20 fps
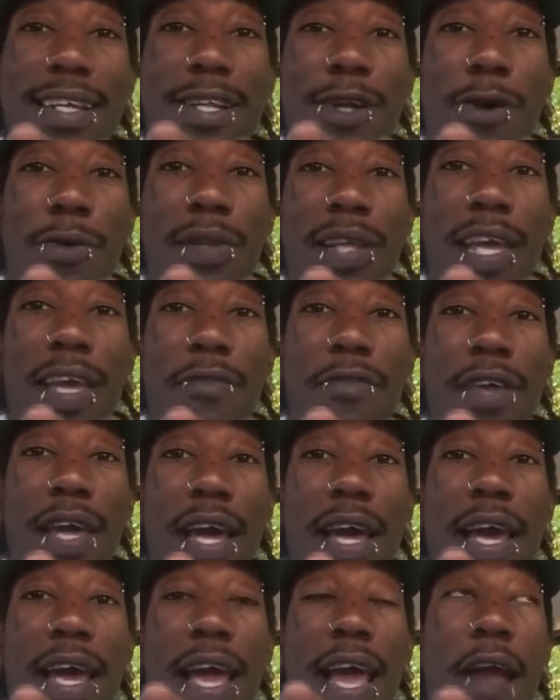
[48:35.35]
Don't leave
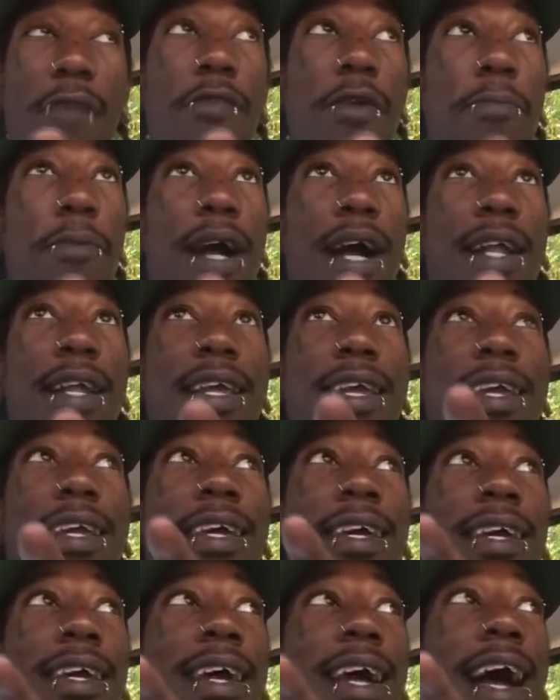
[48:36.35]
yet. Everybody,
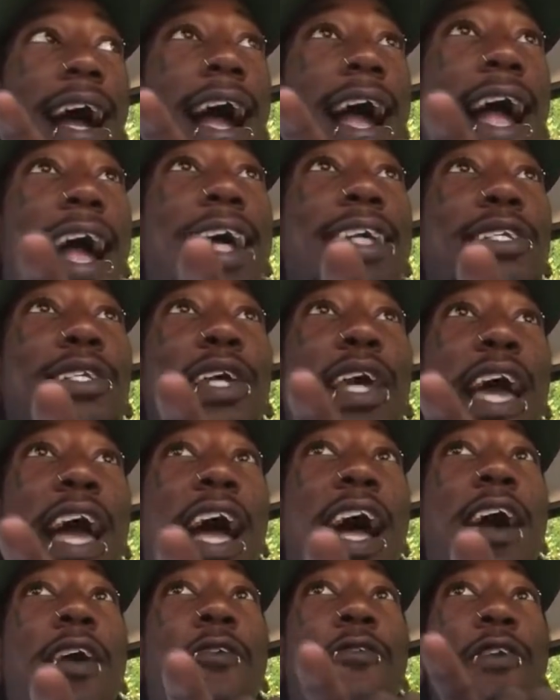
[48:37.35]
I actually
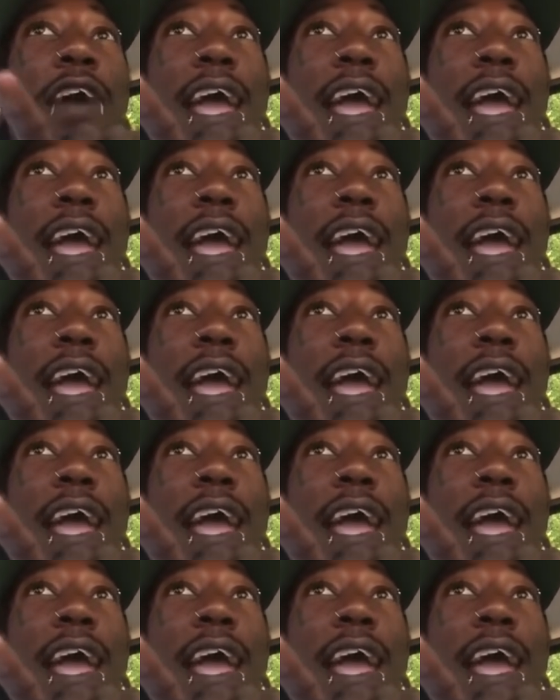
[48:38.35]
have